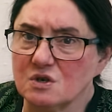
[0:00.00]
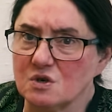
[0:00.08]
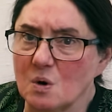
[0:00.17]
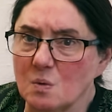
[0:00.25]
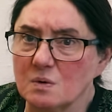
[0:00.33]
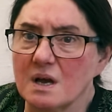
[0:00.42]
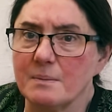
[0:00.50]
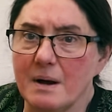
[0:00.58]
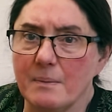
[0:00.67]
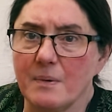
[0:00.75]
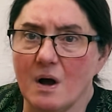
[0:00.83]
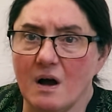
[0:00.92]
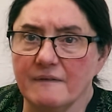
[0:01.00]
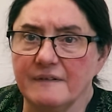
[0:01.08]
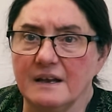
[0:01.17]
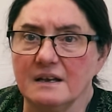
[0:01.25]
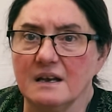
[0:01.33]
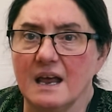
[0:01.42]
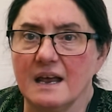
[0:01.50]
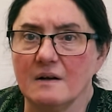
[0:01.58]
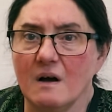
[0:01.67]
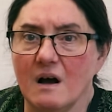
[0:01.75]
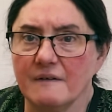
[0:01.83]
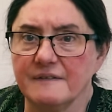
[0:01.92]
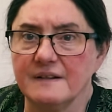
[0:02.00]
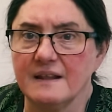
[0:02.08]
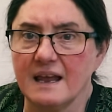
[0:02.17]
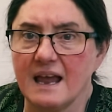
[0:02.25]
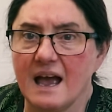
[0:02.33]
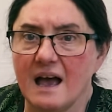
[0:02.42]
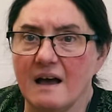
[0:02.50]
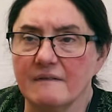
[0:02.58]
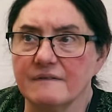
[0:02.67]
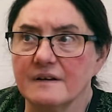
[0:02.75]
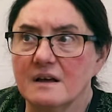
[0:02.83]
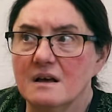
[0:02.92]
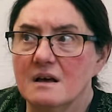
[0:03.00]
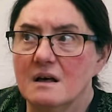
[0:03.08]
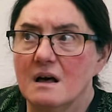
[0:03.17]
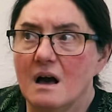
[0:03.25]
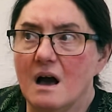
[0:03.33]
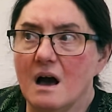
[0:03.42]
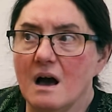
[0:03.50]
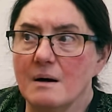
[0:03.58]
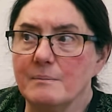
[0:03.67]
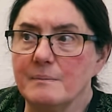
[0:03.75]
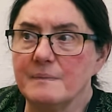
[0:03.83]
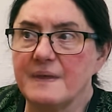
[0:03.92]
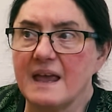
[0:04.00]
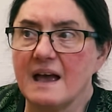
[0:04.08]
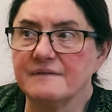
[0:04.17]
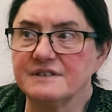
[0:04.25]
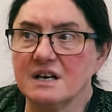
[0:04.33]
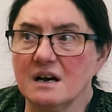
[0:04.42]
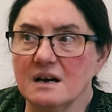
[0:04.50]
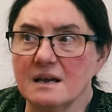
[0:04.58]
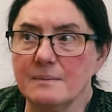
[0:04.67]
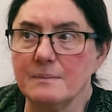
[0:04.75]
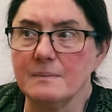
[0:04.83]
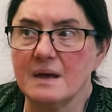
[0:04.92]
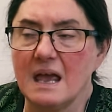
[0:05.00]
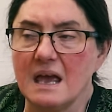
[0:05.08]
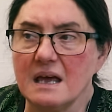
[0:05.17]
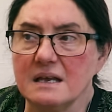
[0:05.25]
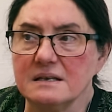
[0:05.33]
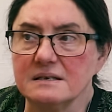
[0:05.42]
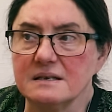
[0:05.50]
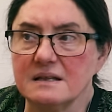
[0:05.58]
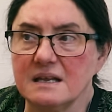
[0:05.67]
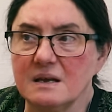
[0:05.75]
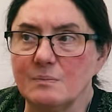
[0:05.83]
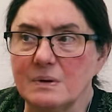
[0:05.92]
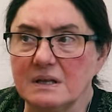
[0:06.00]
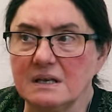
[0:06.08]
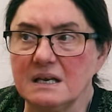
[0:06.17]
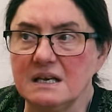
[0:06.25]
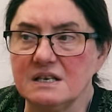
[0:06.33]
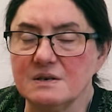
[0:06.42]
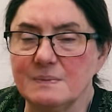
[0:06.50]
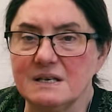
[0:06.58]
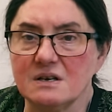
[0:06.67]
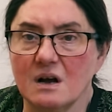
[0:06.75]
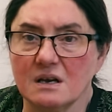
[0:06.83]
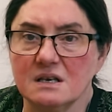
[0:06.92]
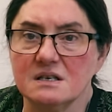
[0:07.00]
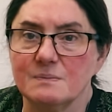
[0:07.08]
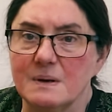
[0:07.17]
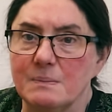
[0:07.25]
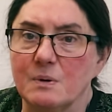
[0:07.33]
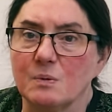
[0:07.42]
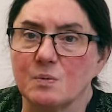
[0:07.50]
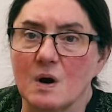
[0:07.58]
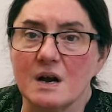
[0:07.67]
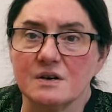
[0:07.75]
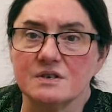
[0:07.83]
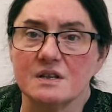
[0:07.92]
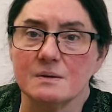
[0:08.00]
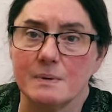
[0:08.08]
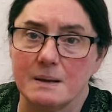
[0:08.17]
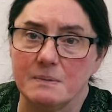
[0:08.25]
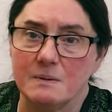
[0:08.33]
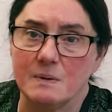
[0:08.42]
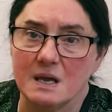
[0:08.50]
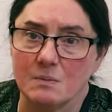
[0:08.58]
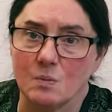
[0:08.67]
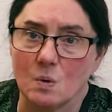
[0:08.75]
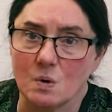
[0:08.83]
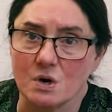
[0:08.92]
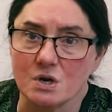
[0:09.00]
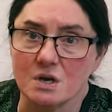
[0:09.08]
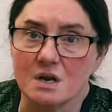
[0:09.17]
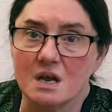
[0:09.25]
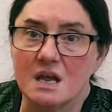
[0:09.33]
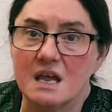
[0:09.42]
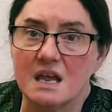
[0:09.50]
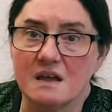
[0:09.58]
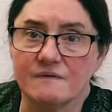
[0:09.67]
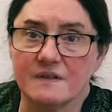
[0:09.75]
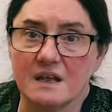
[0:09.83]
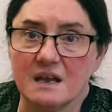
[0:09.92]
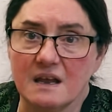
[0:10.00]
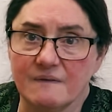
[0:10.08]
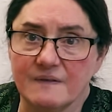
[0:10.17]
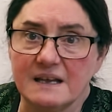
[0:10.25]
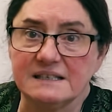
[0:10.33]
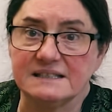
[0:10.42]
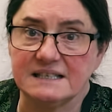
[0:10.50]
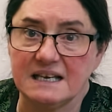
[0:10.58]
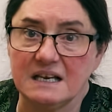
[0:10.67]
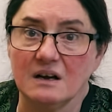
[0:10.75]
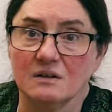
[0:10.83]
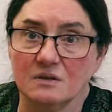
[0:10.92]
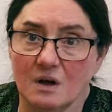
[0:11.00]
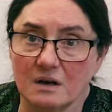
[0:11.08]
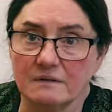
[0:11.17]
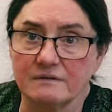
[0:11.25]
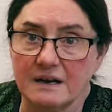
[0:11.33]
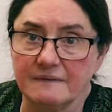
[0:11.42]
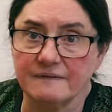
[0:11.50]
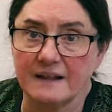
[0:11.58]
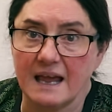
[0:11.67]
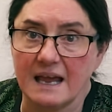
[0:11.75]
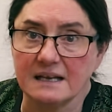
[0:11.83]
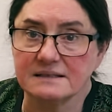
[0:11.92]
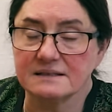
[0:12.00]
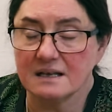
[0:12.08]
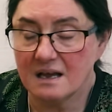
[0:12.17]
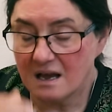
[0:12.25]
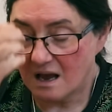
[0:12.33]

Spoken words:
don't come up often, and often they have time and the ability to be talking to people prior to the baby being born if they see a lot of red flags.